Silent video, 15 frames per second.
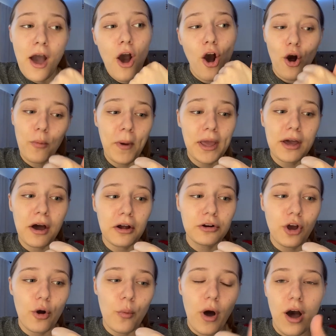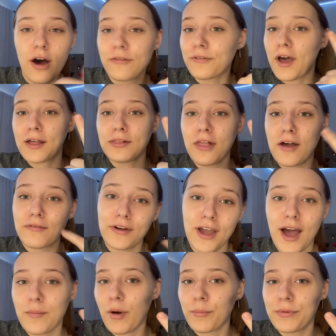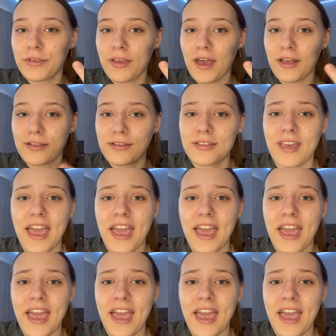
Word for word: oh my god, go off, I love it, I'm obsessed,